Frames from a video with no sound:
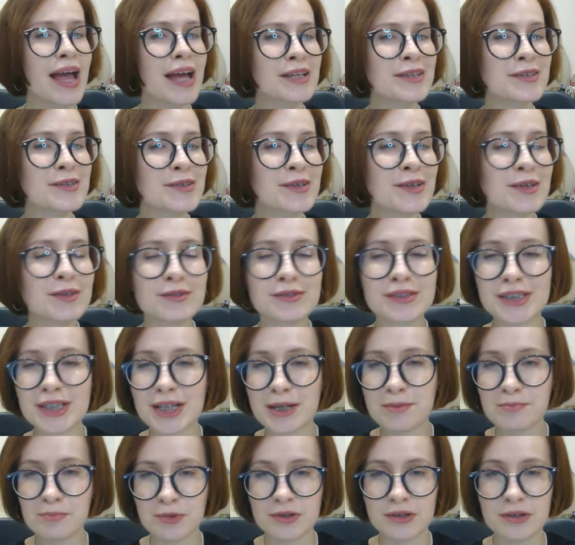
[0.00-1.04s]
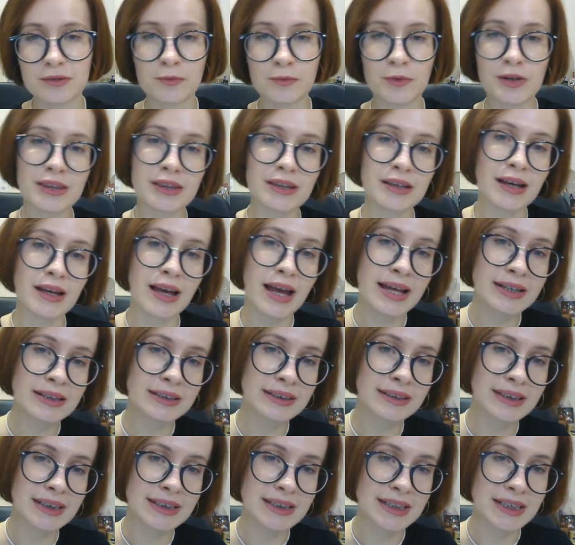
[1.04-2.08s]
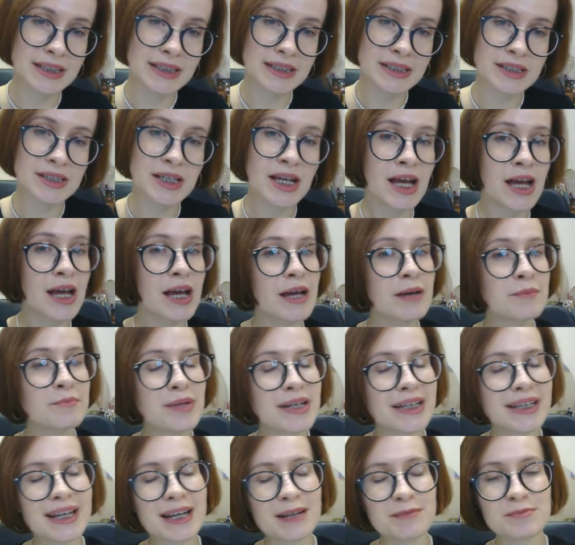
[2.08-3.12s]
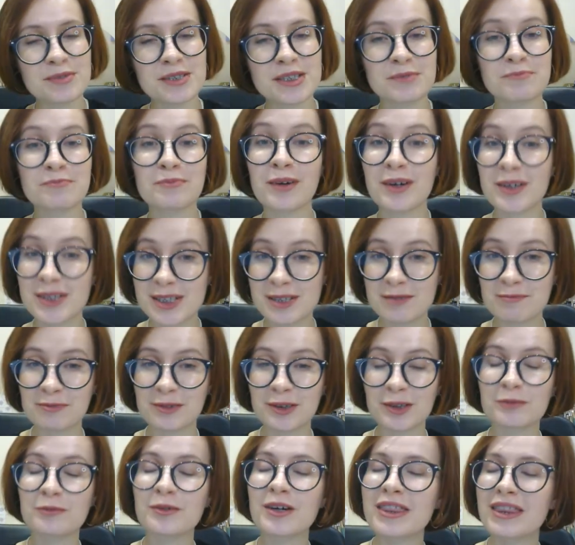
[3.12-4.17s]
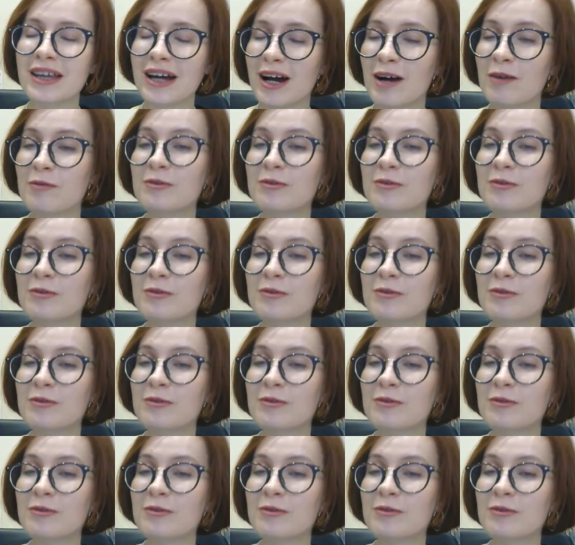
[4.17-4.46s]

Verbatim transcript: And to go deeper with analytics becomes possible with